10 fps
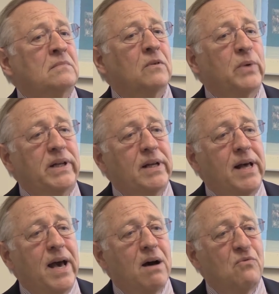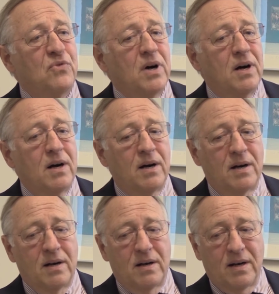We did have
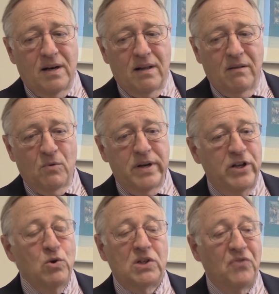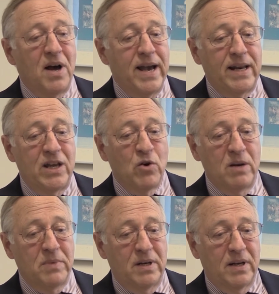one huge fly in the
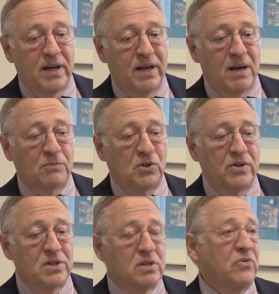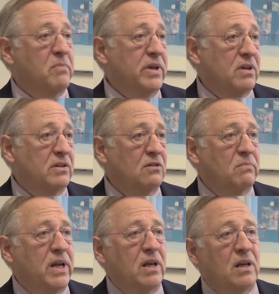ointment, and I'm sure this is familiar to
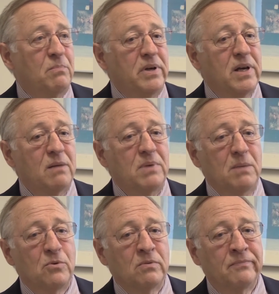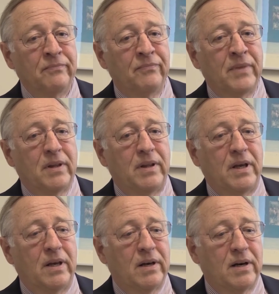many EPA people.
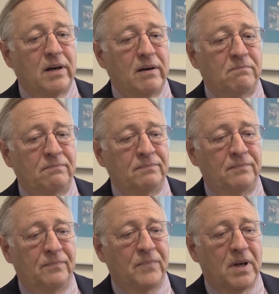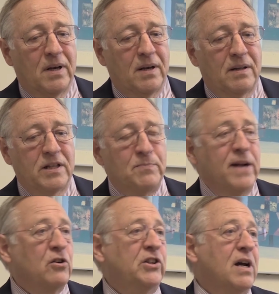The
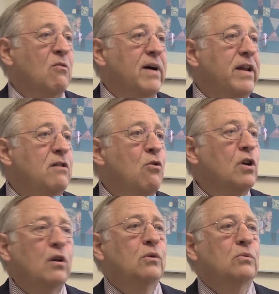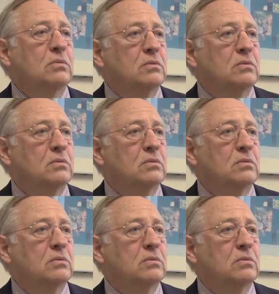Inspector General had no clue